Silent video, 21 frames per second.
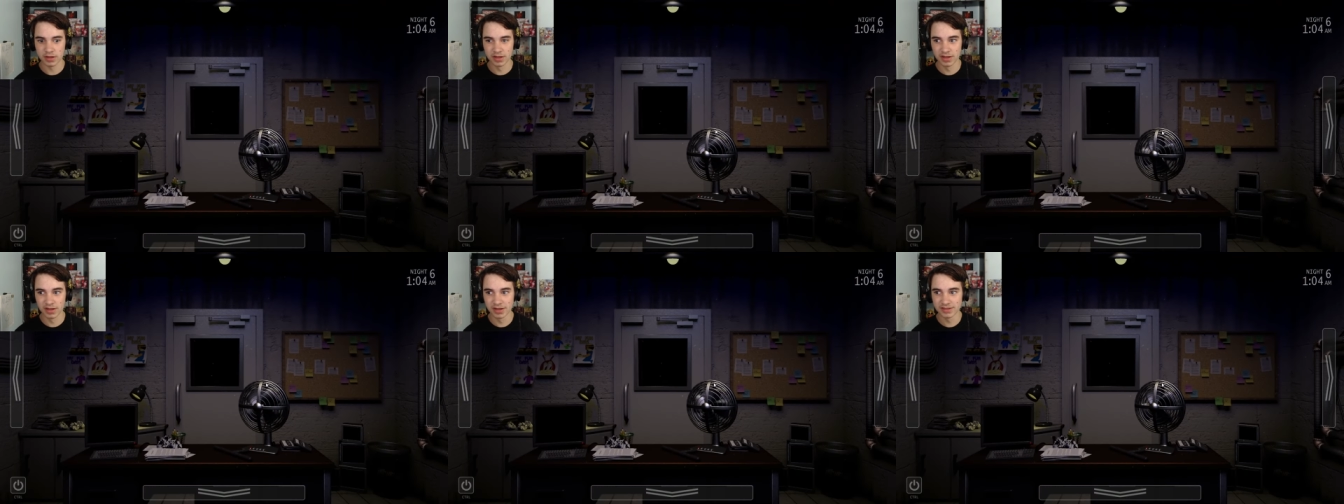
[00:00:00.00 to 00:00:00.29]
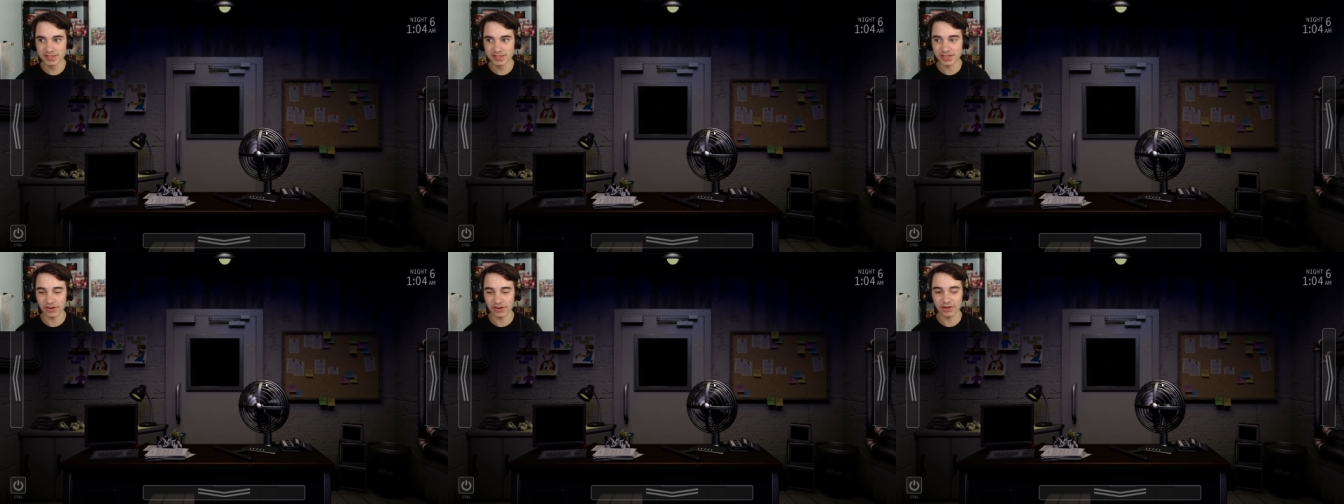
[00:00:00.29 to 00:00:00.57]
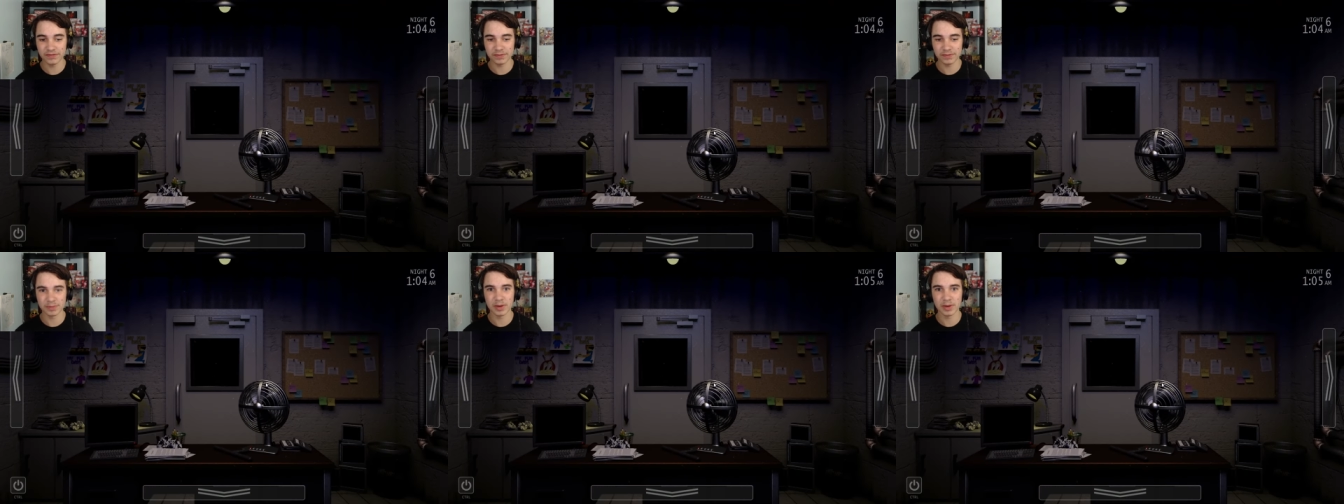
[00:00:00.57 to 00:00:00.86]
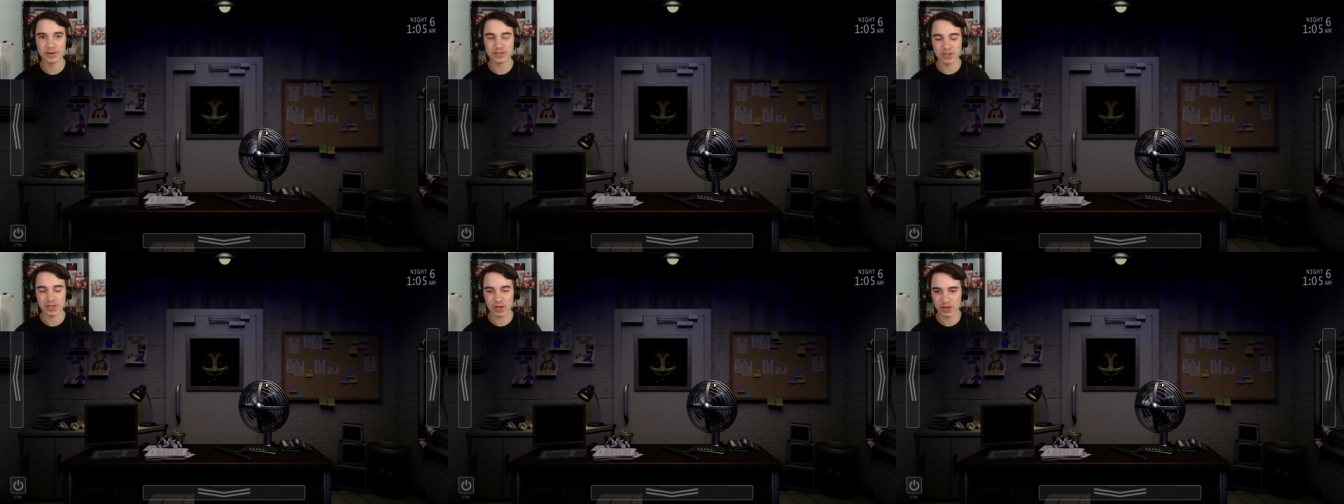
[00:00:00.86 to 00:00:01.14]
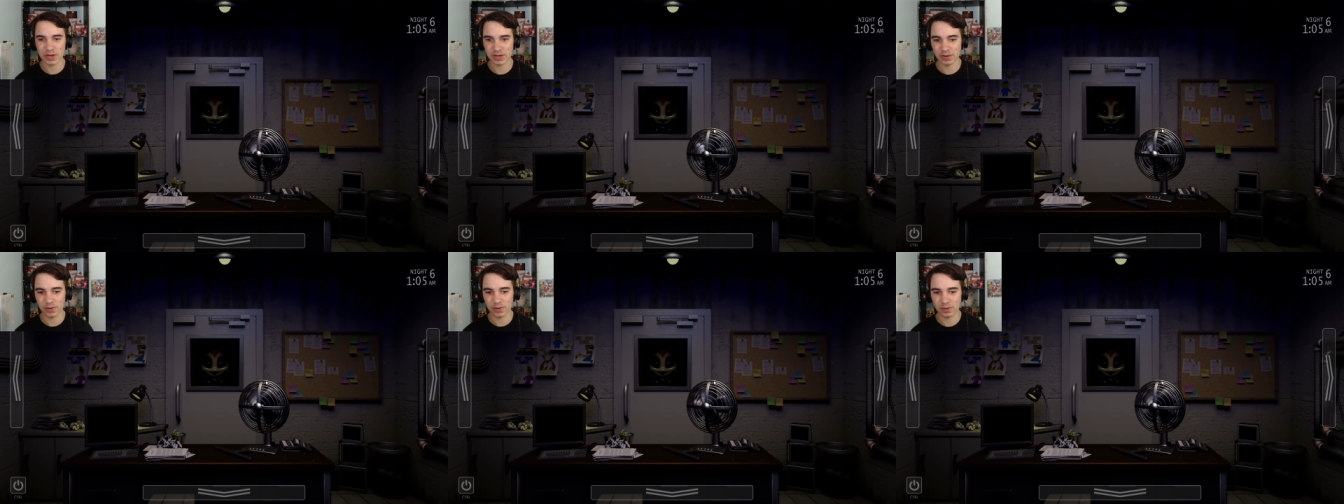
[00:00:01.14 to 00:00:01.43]
Sorry if I'm not
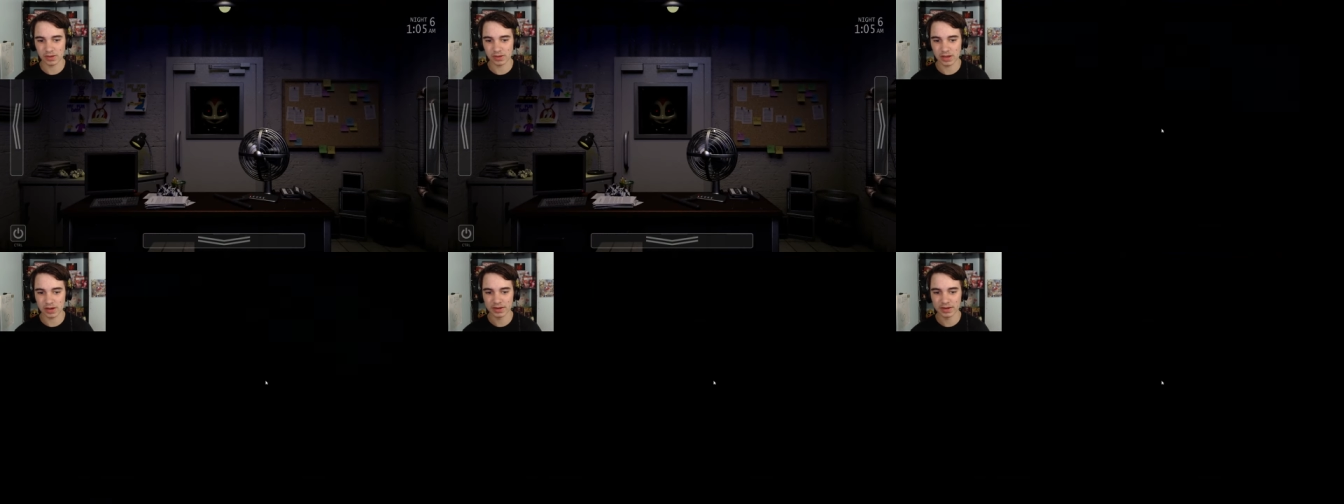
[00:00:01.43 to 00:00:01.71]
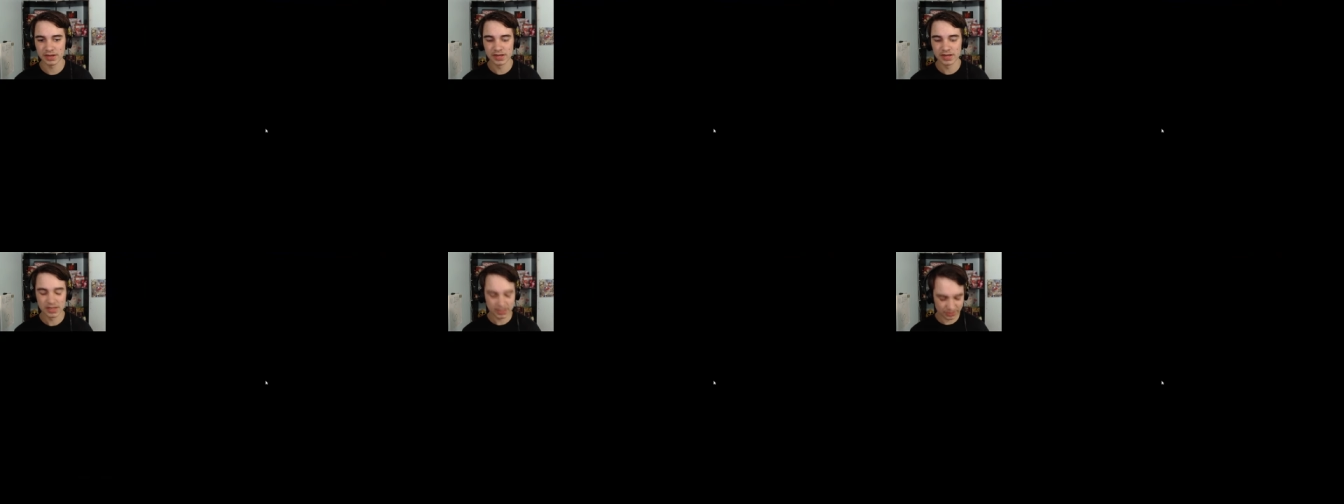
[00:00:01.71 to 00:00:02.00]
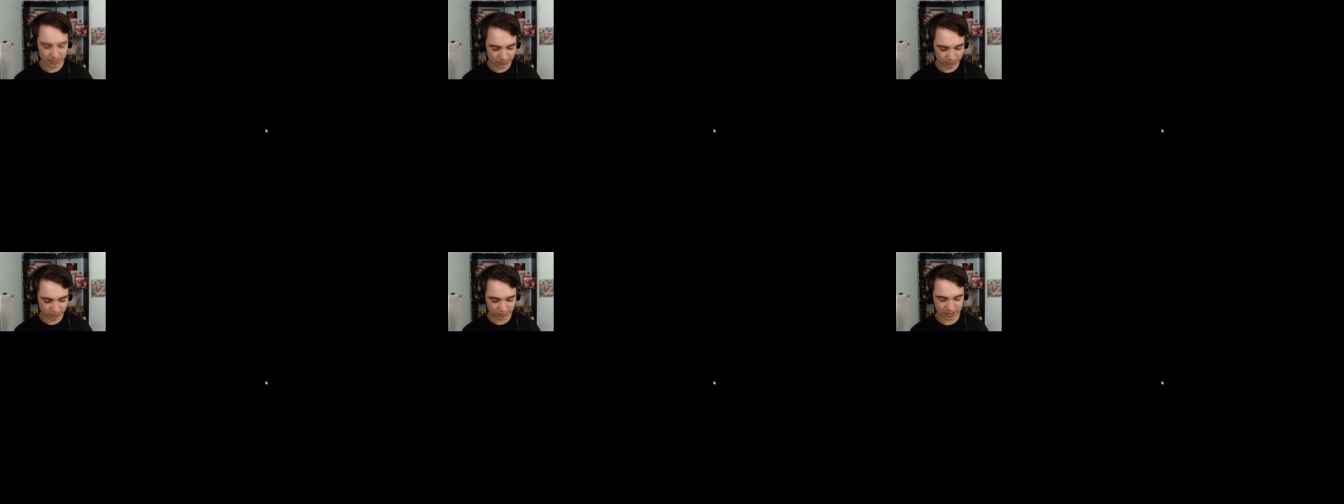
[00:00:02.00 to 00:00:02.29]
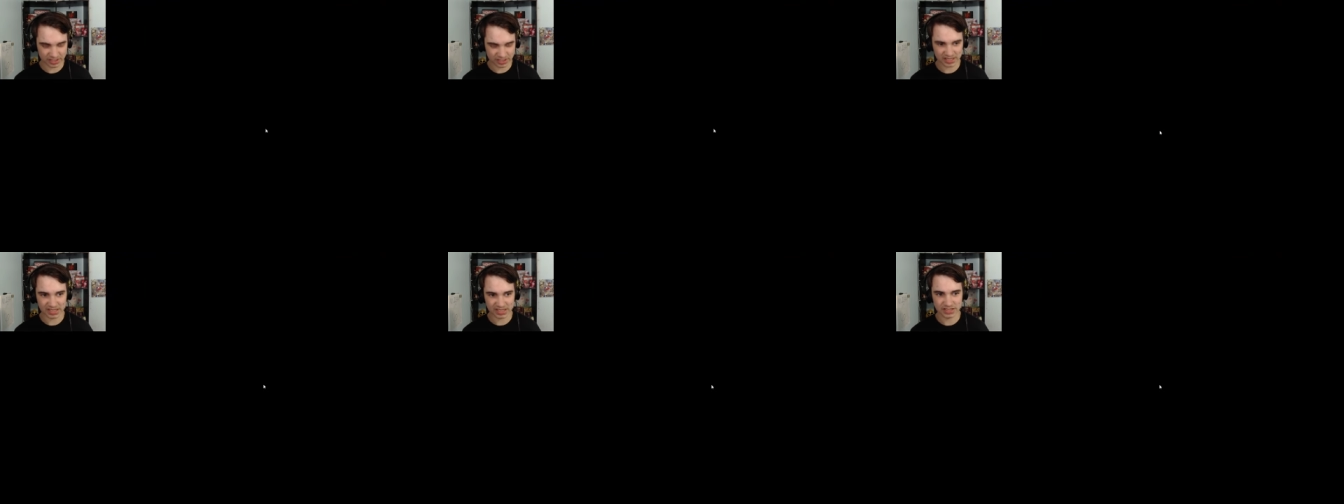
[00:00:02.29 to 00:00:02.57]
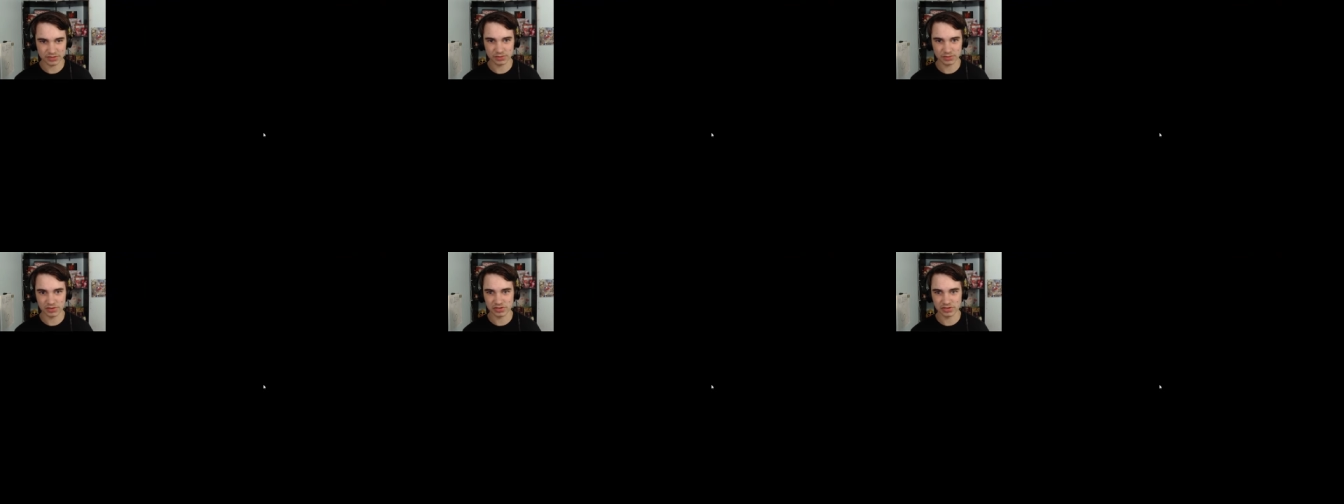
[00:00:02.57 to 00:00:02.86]
talking a whole lot. This was the
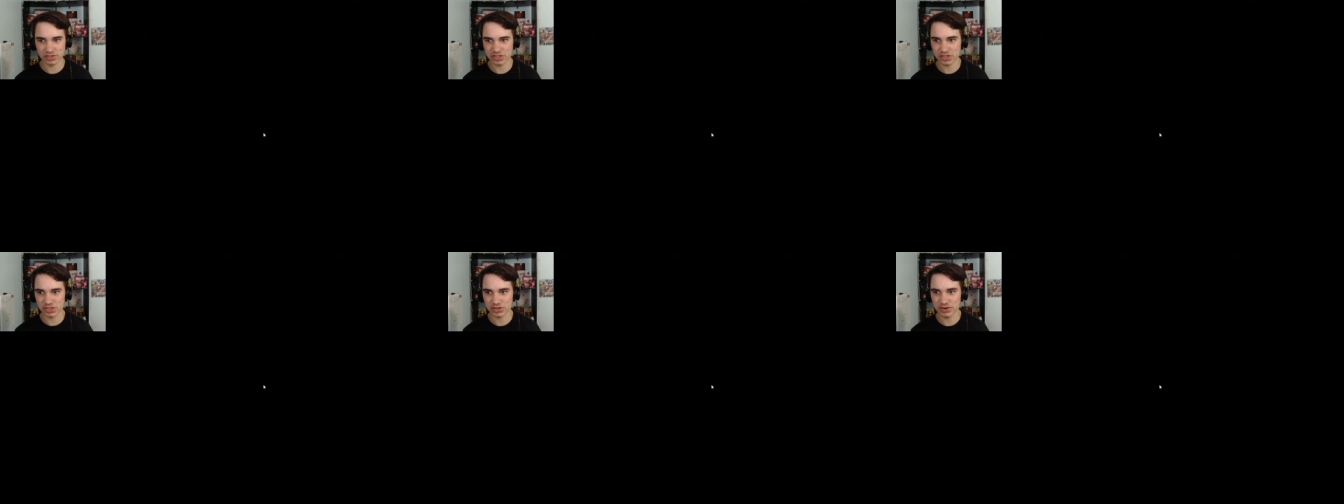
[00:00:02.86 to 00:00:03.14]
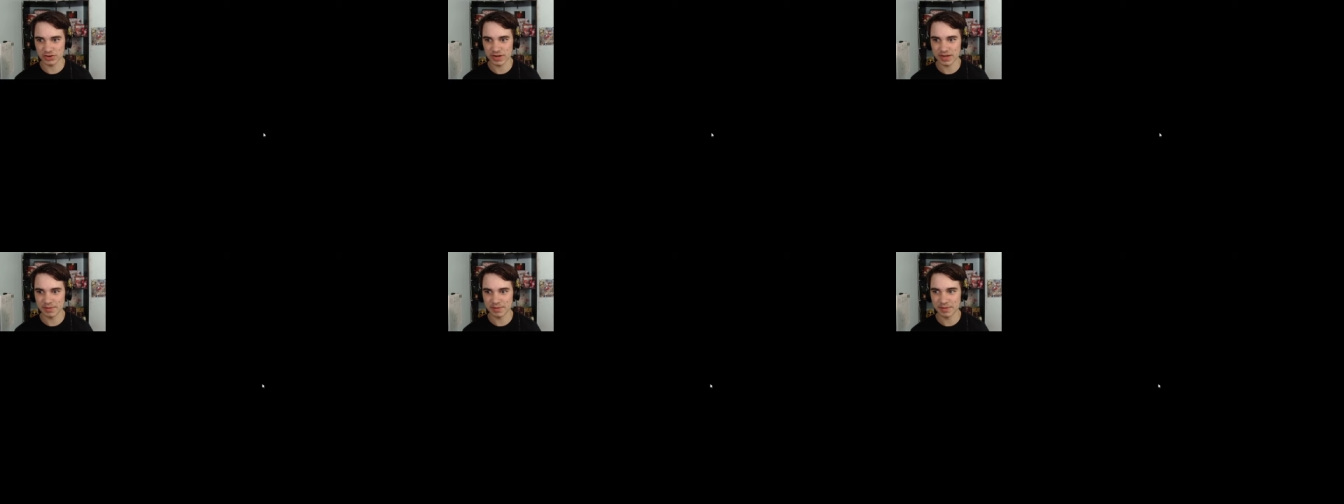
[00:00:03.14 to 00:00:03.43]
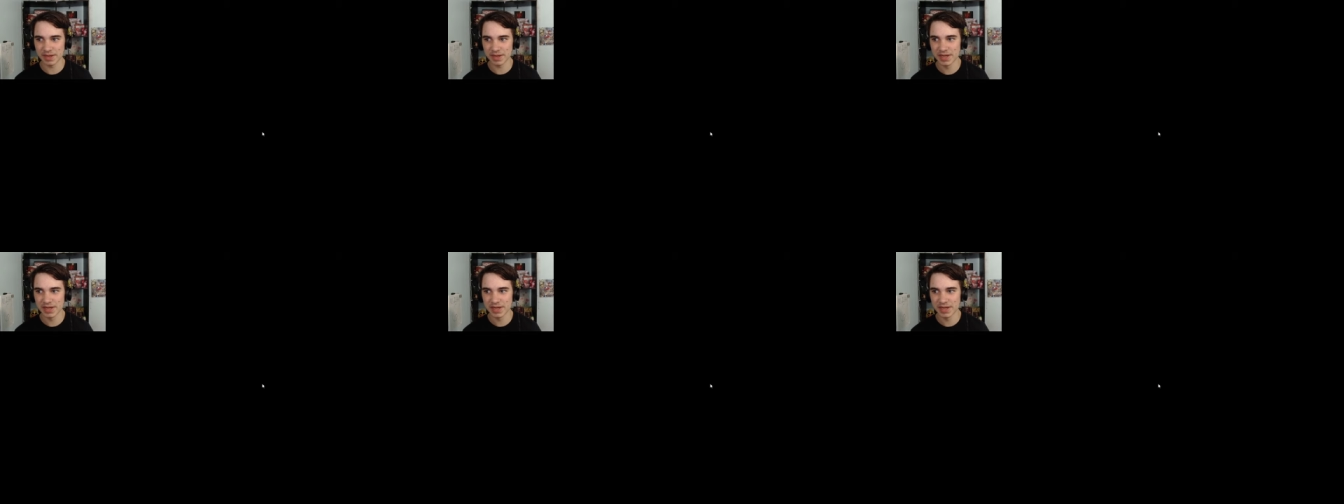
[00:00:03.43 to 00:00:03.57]
case with the stream.